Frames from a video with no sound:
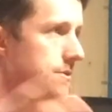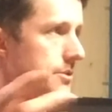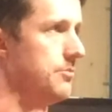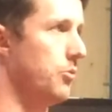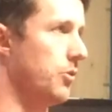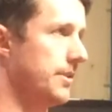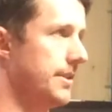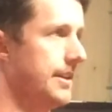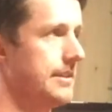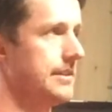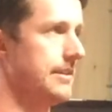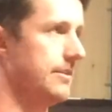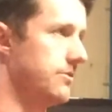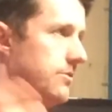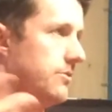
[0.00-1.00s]
and then introduce
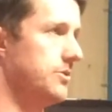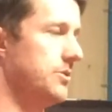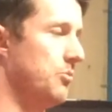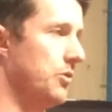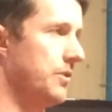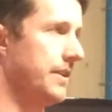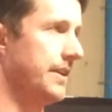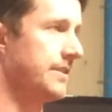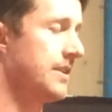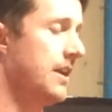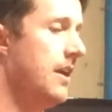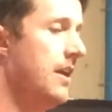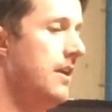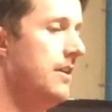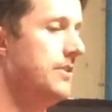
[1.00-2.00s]
some more things, and introduce
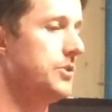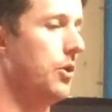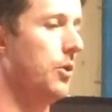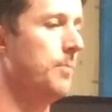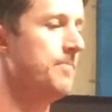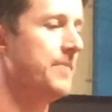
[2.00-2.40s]
some more things.